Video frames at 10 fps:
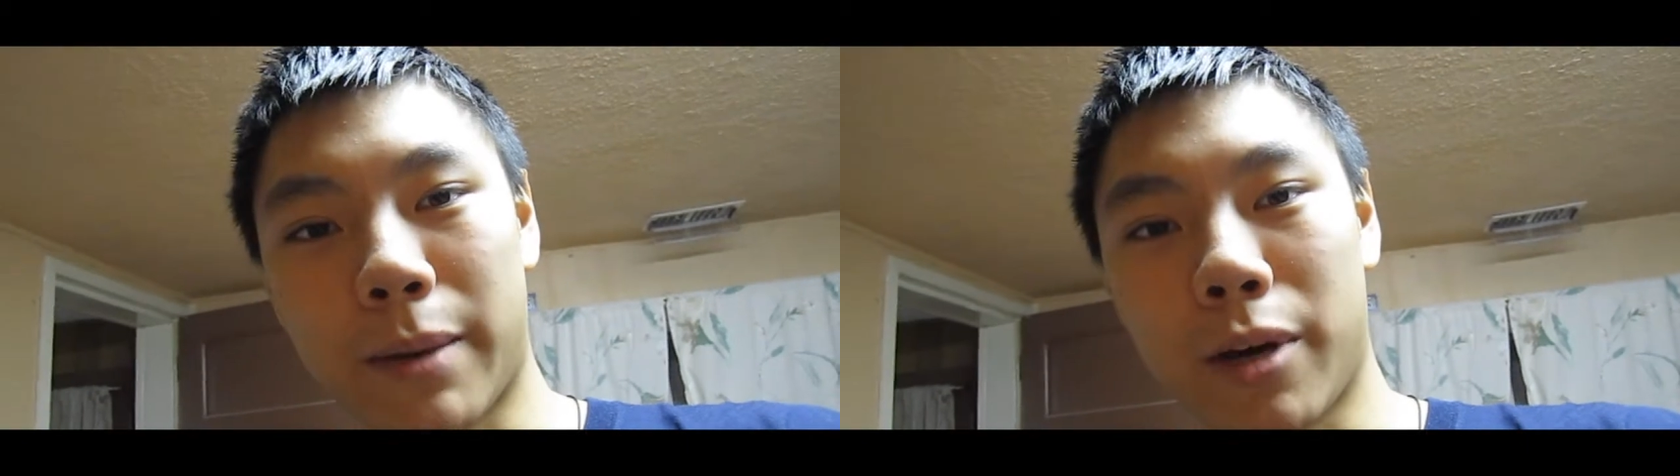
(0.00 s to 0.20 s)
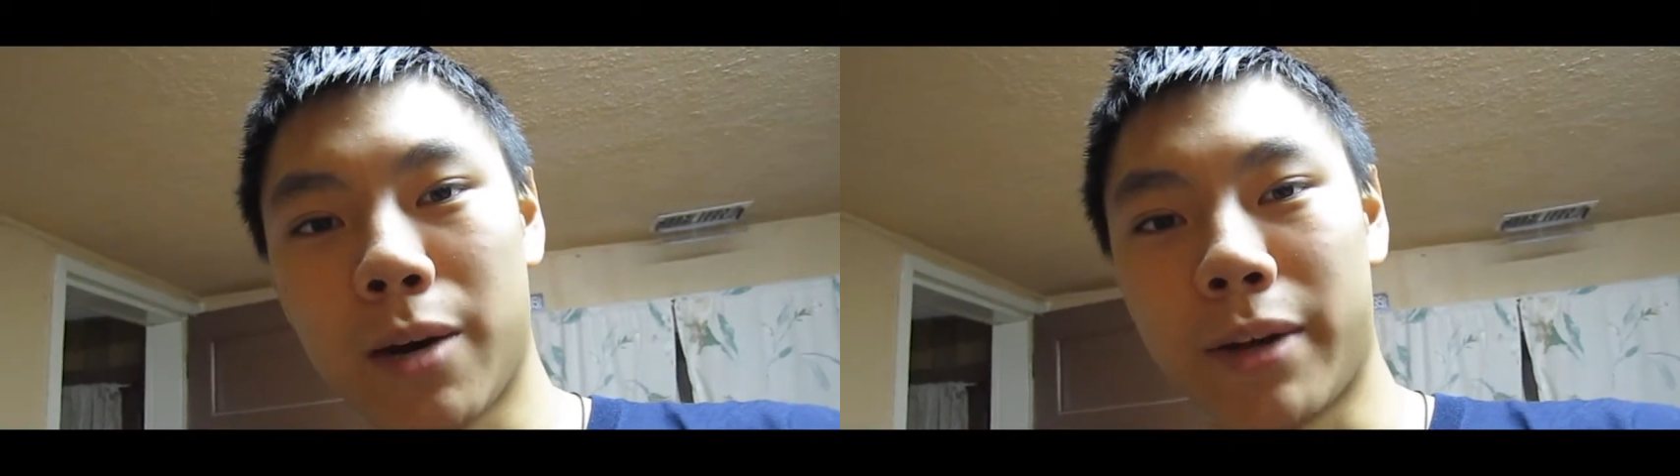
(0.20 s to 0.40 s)

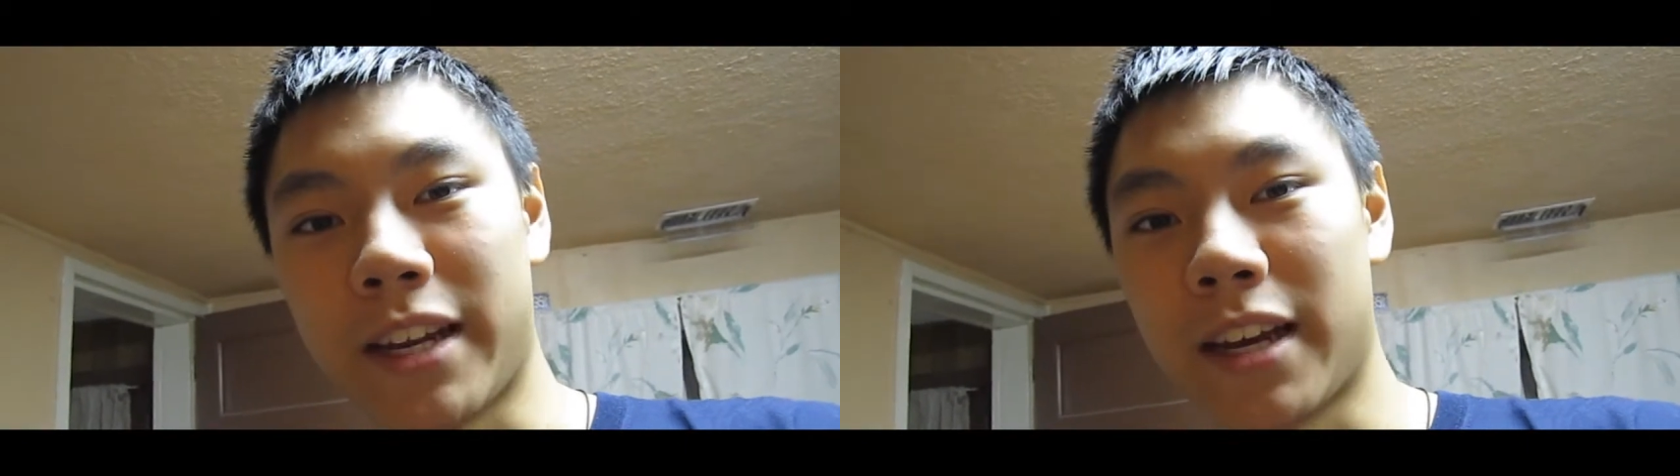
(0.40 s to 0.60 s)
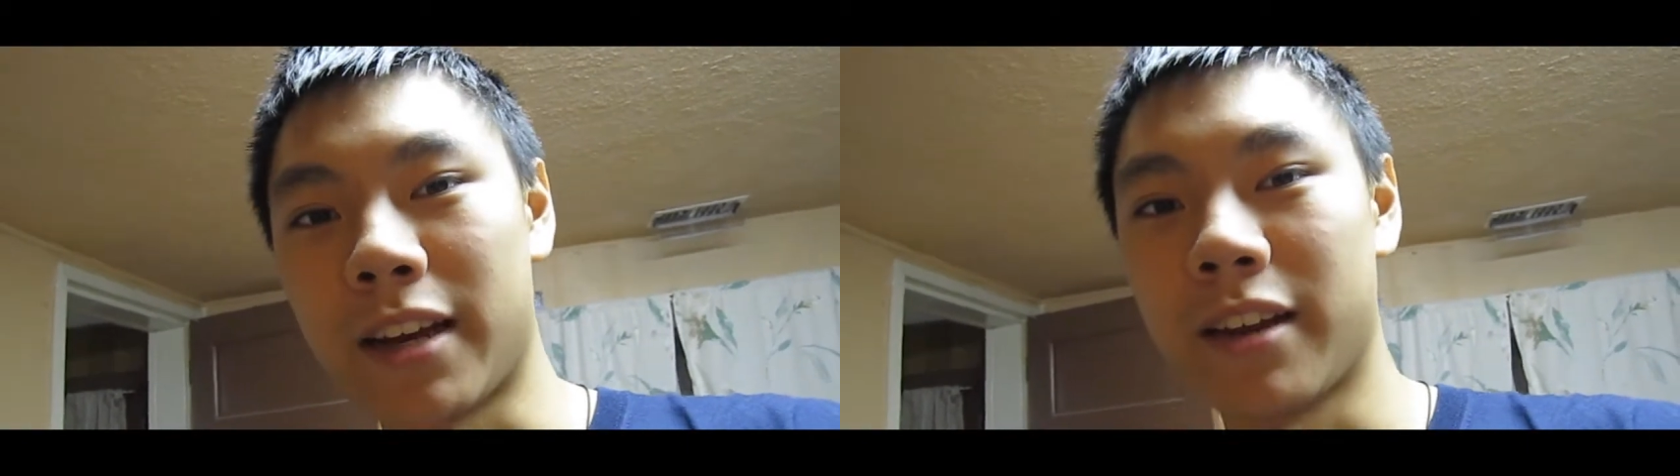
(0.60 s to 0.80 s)
my mom, my
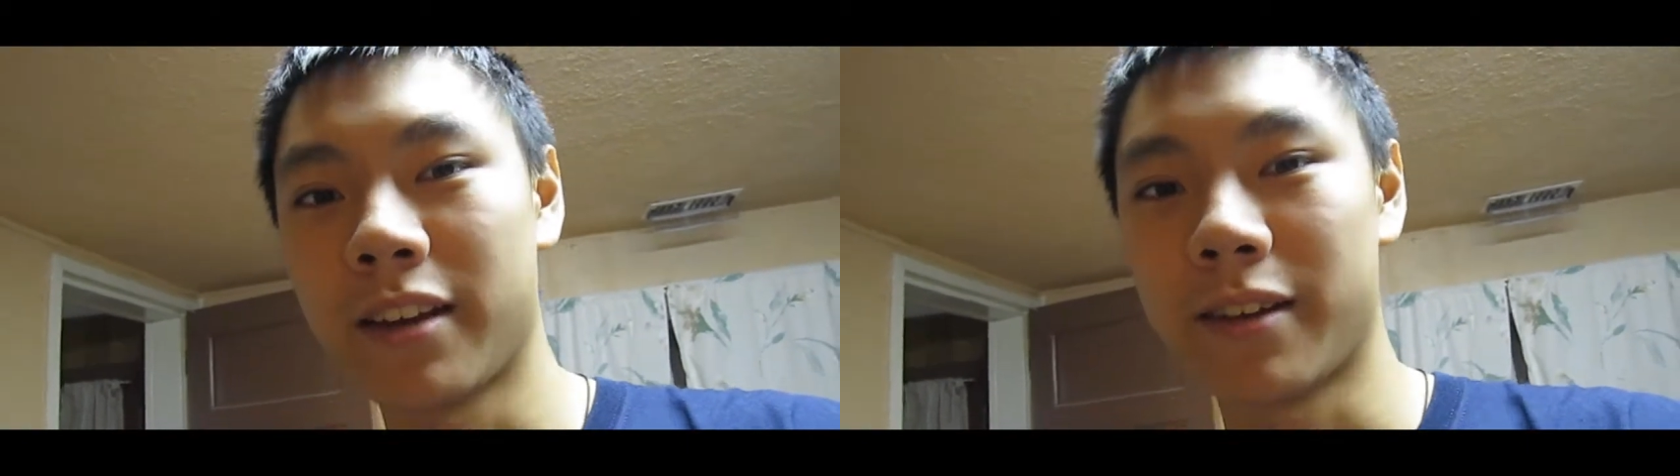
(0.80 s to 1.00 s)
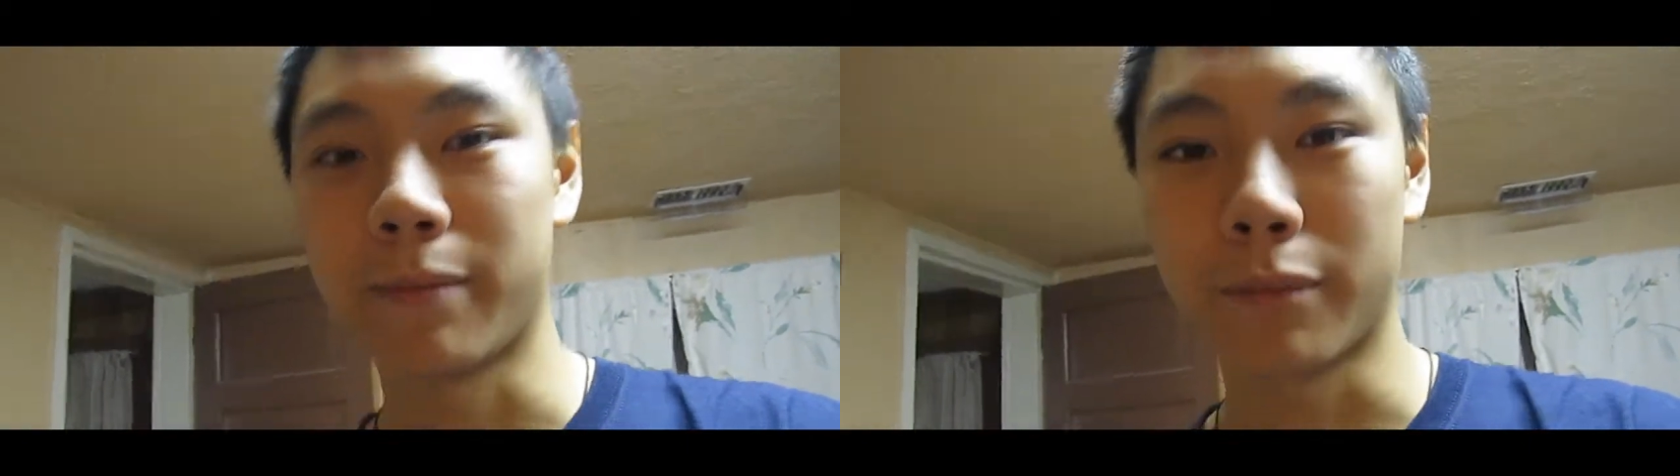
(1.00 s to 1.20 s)
dad,
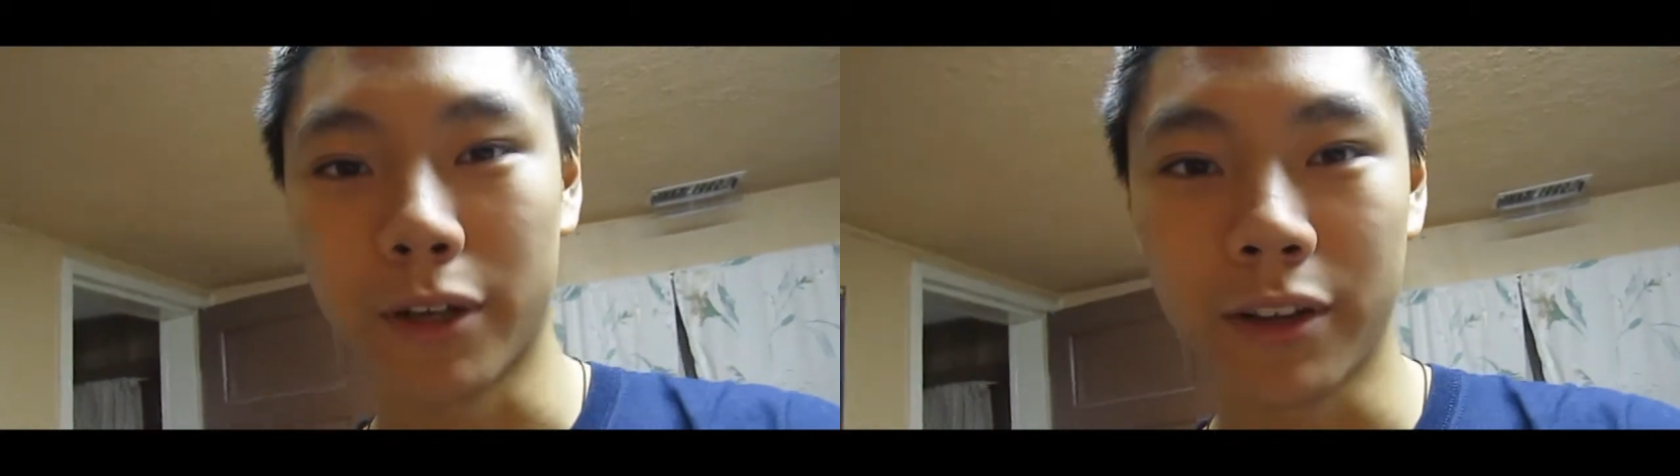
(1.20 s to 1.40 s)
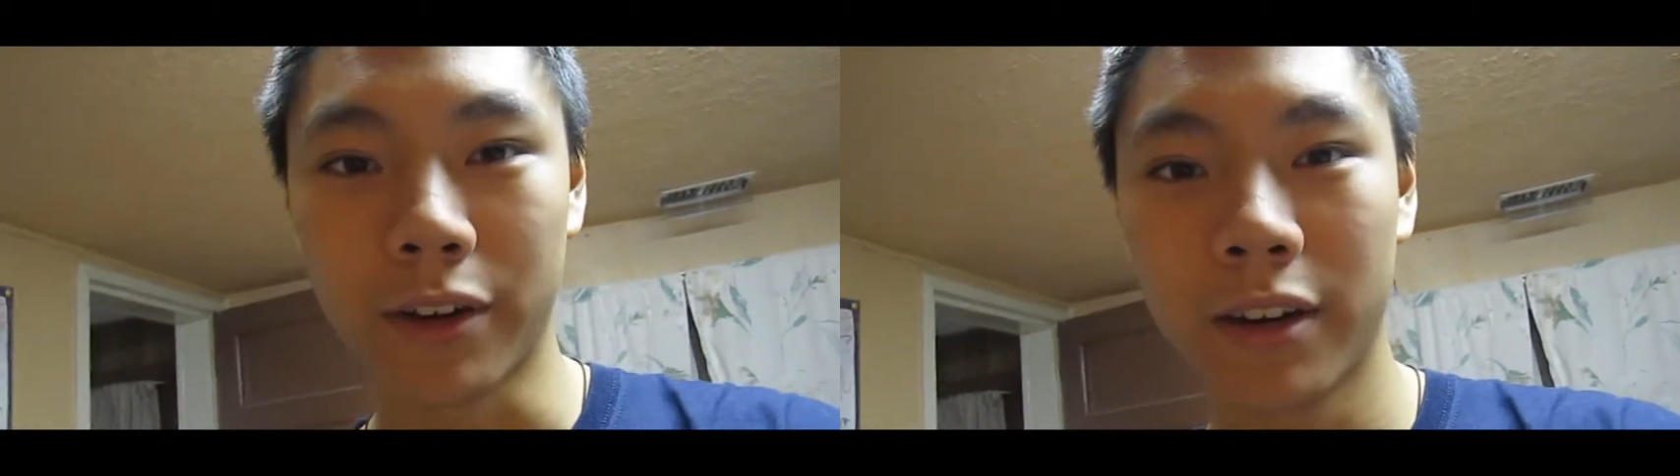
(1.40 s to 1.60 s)

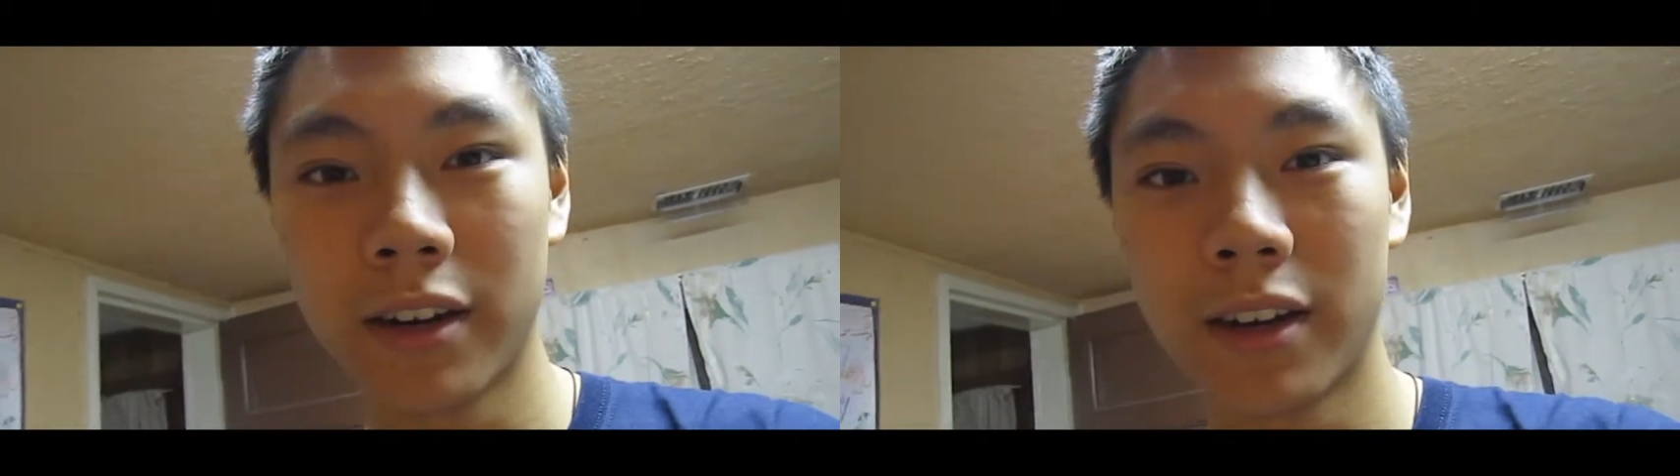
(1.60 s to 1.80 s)
brother,